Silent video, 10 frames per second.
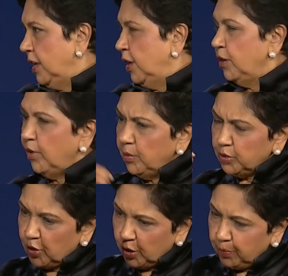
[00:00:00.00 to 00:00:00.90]
you've
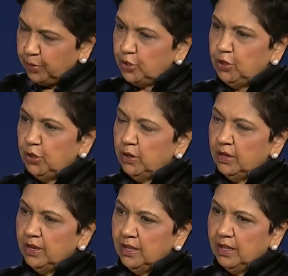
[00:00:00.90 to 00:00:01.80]
almost got to put your
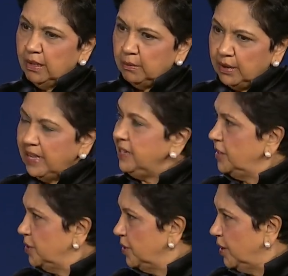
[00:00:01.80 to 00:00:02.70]

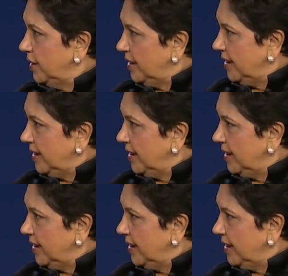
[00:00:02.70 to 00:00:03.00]
blinders on